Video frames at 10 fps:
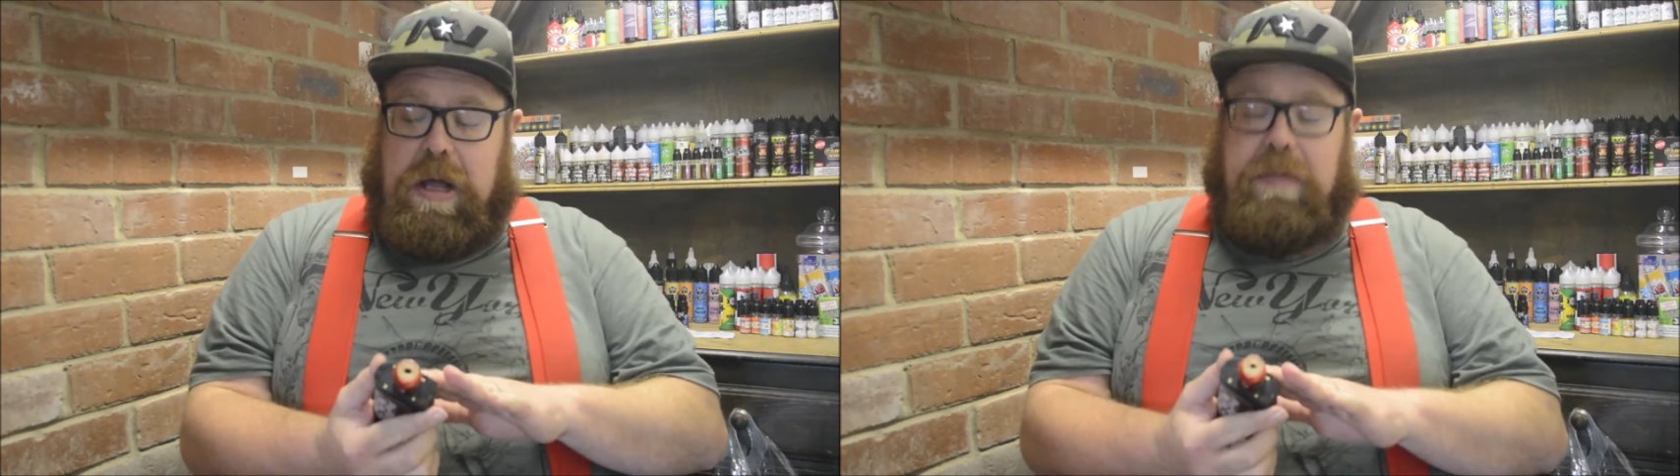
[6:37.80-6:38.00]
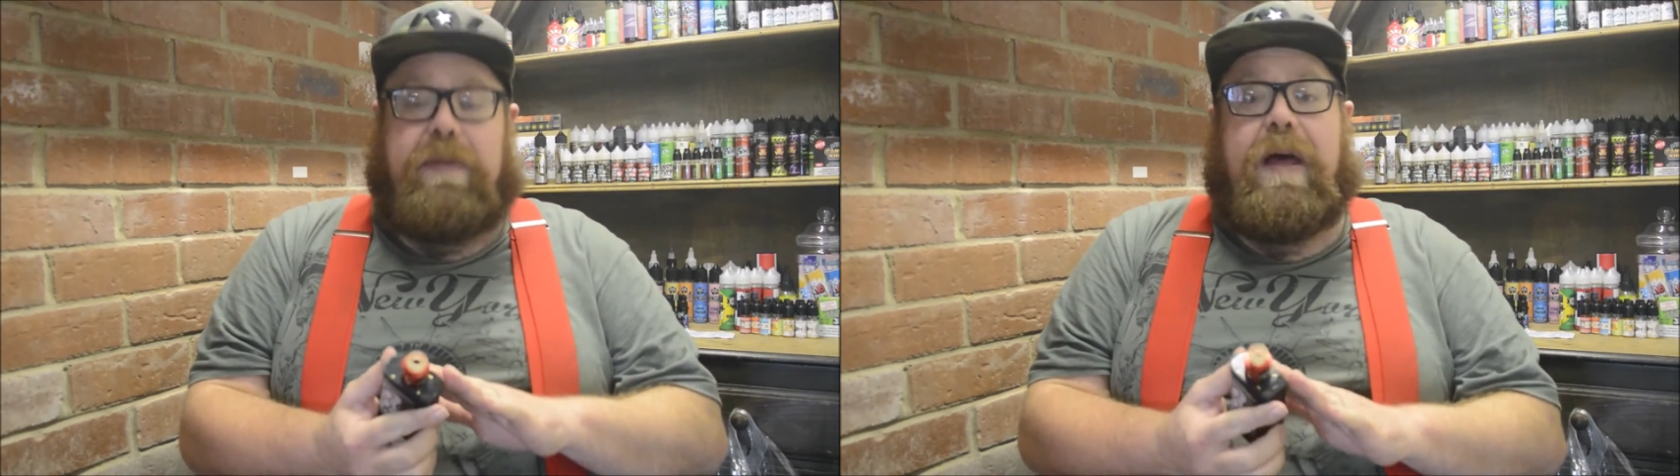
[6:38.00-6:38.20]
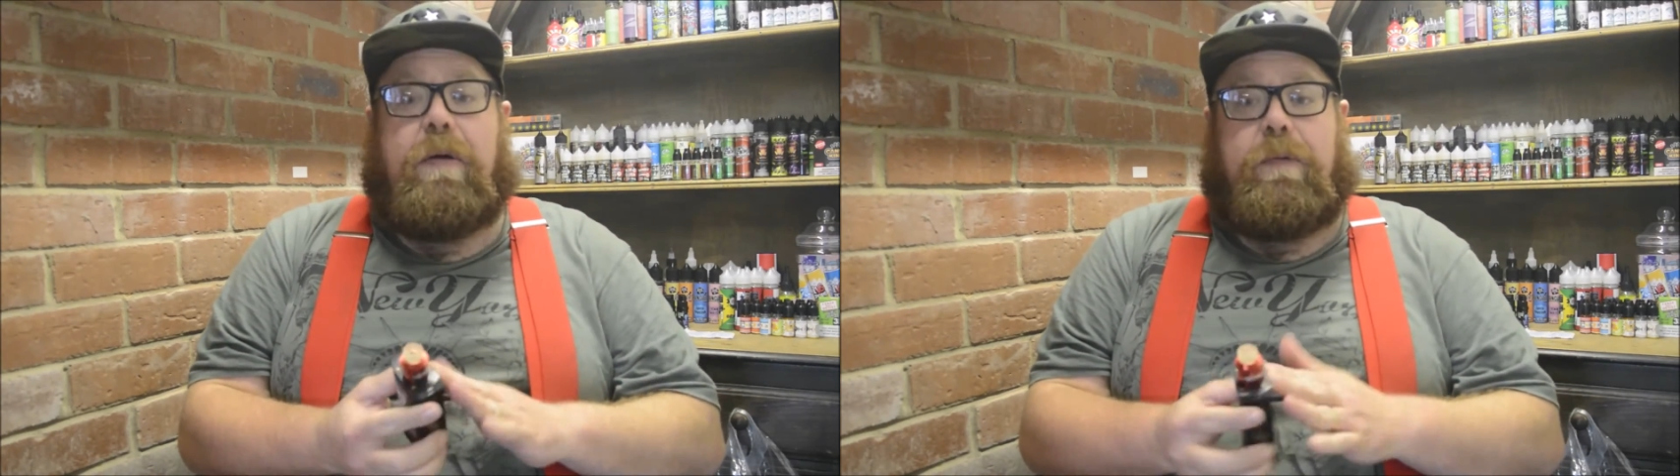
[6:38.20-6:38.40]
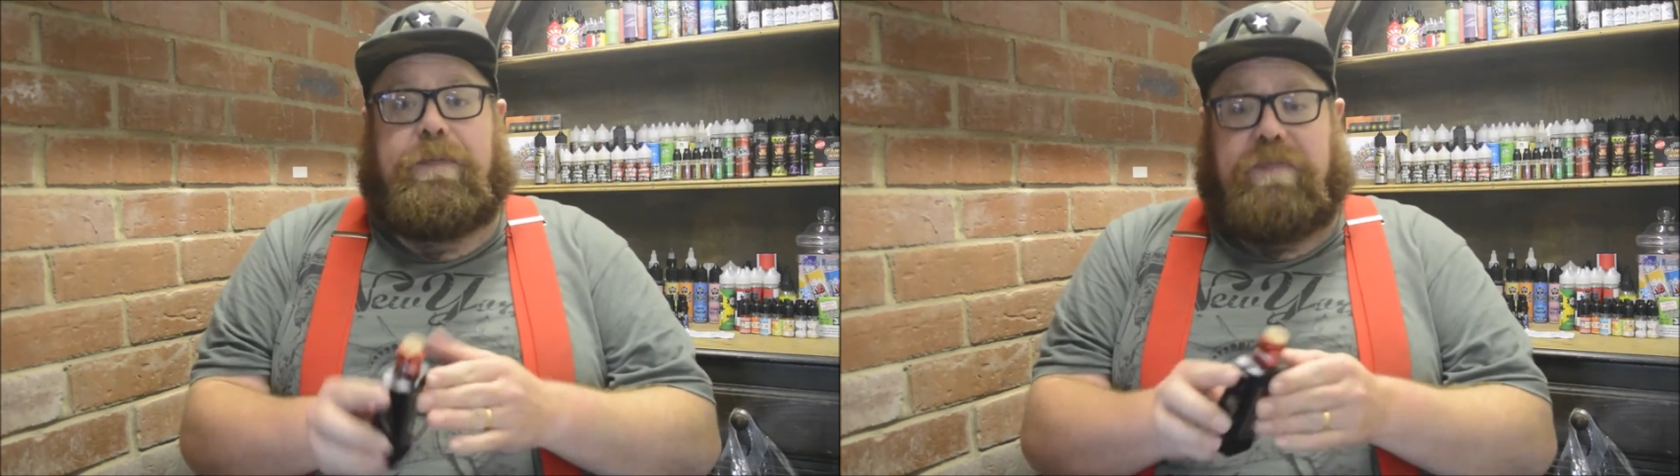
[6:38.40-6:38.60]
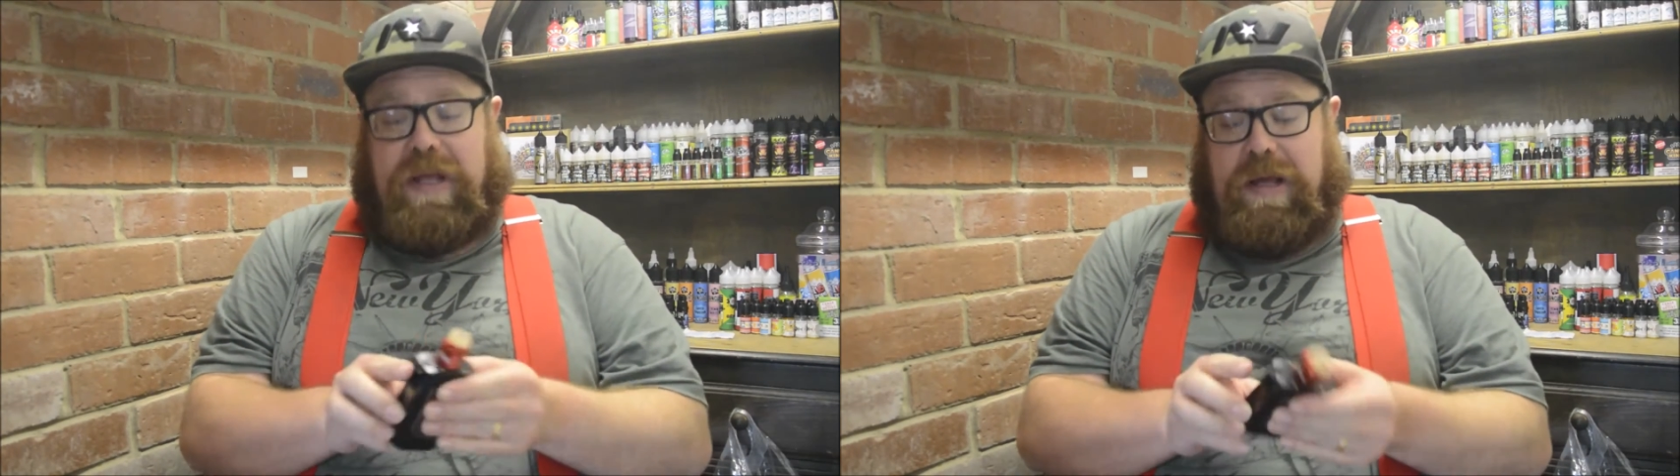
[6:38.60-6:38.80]
But no.
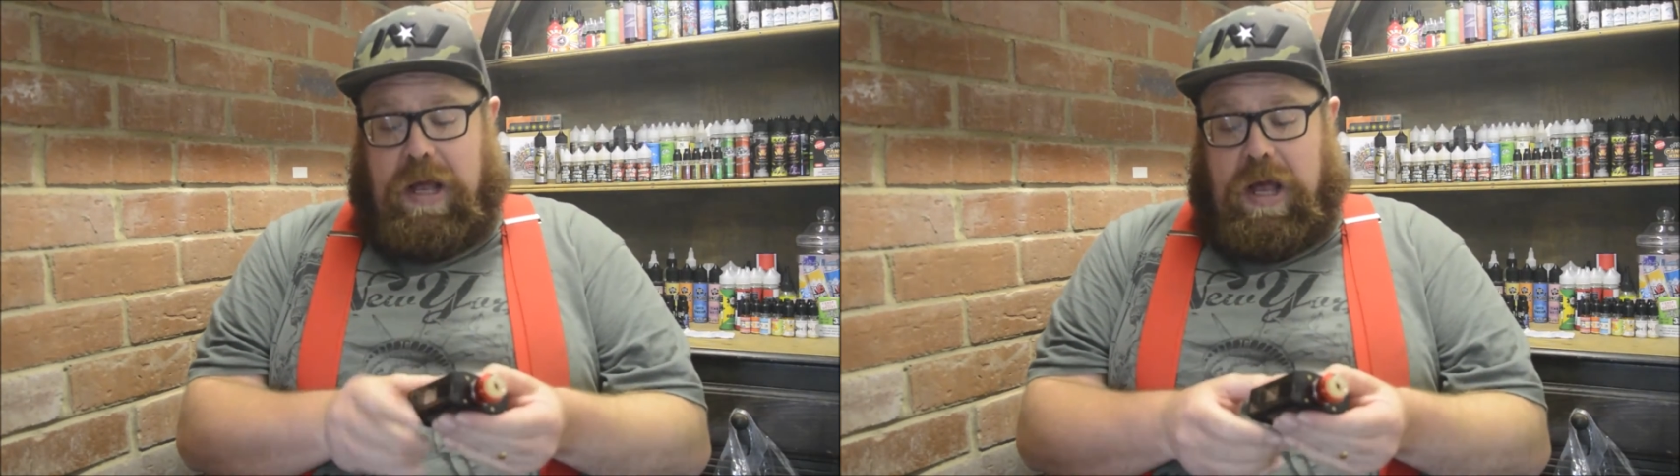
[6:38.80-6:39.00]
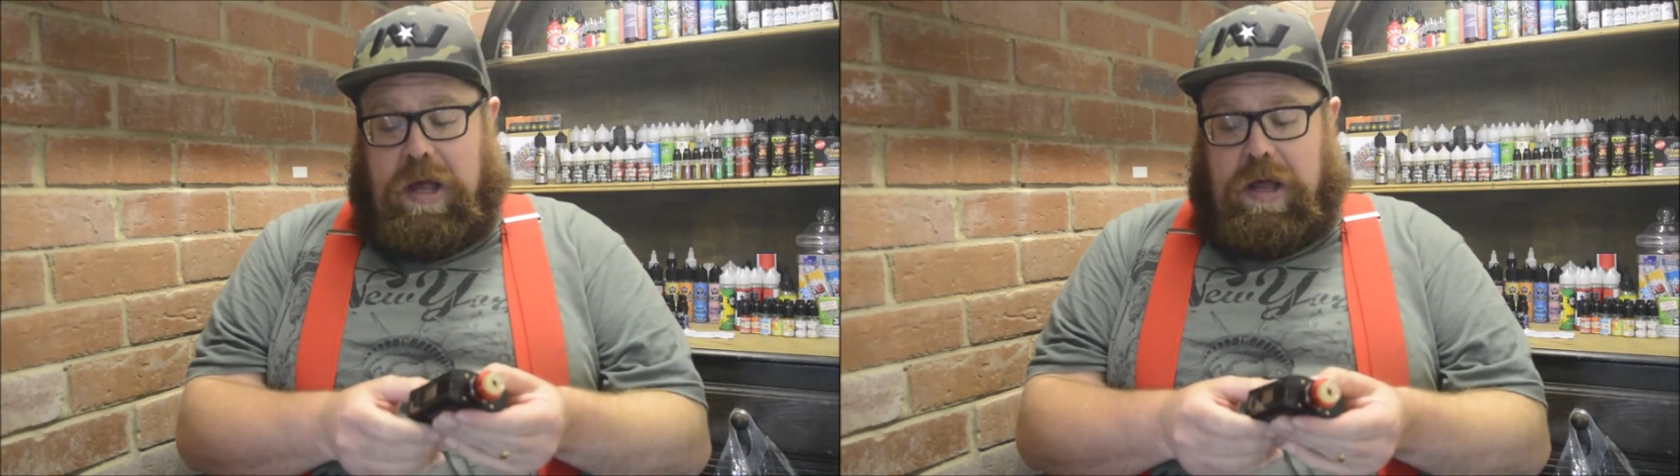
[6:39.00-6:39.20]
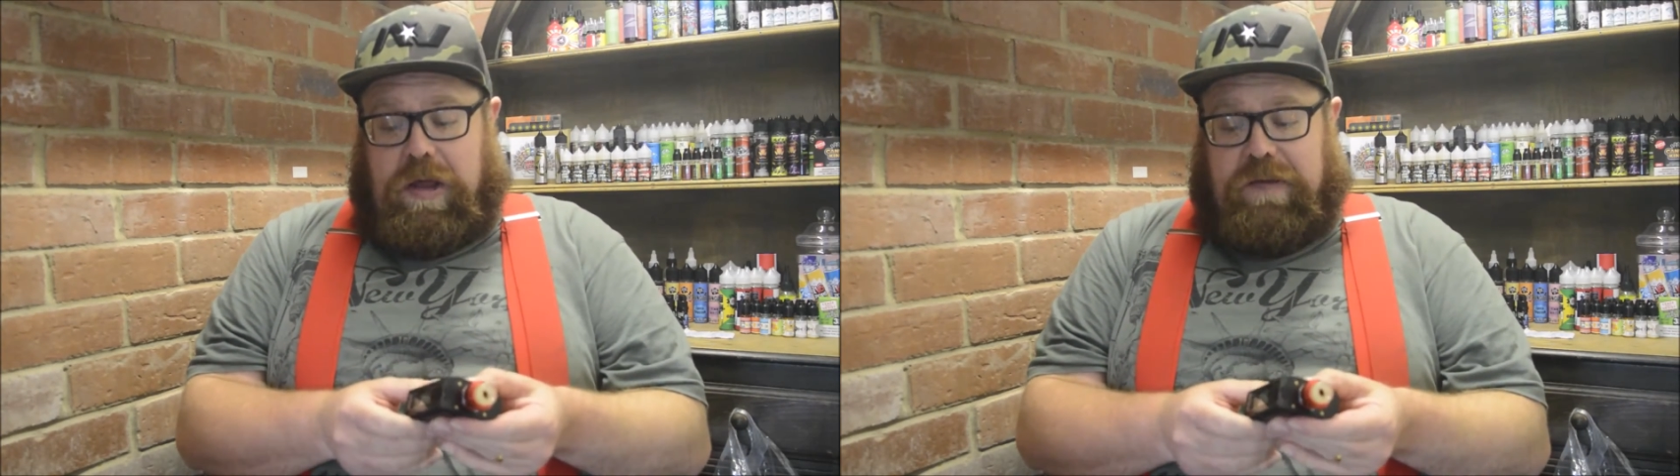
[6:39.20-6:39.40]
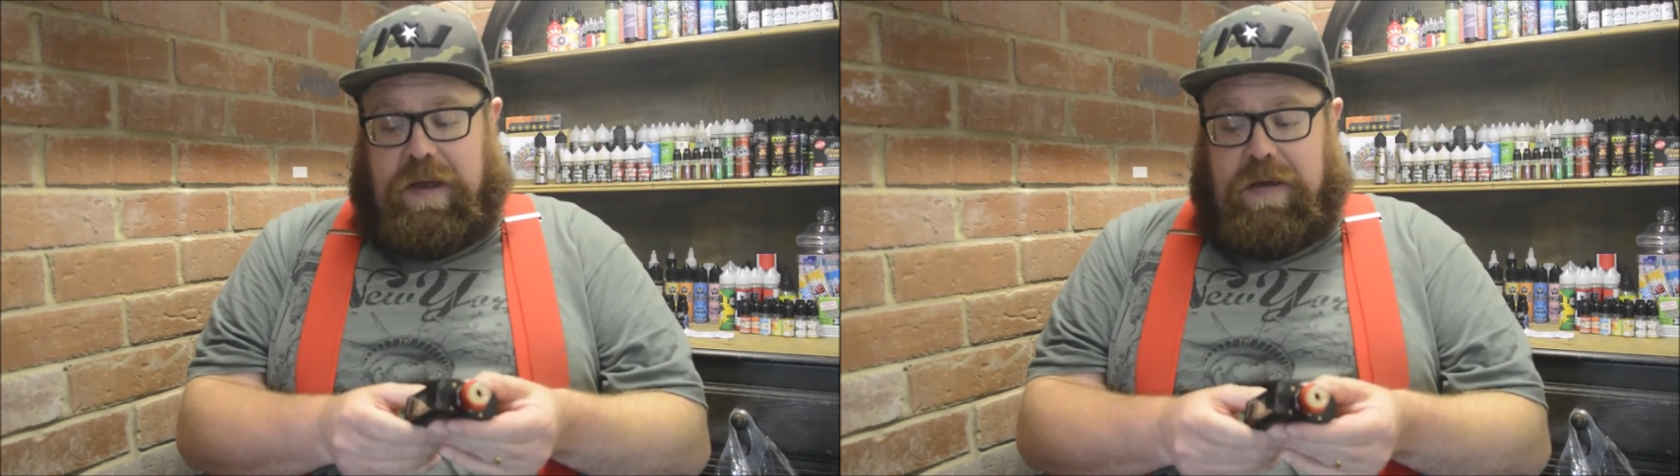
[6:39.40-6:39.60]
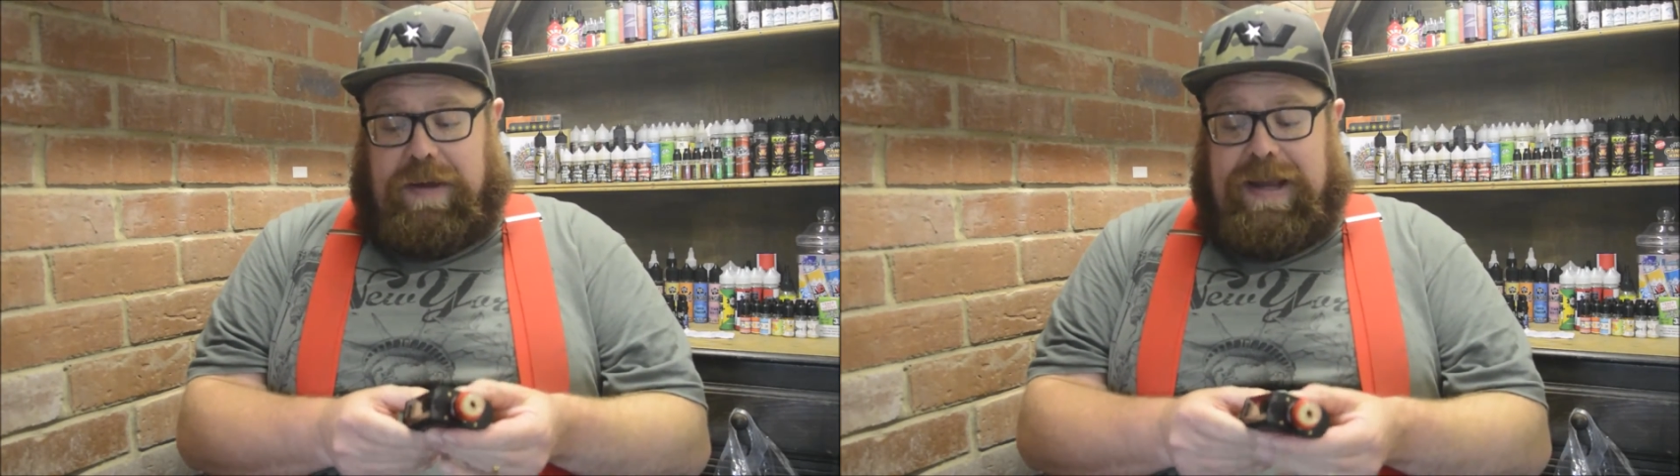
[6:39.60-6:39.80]
So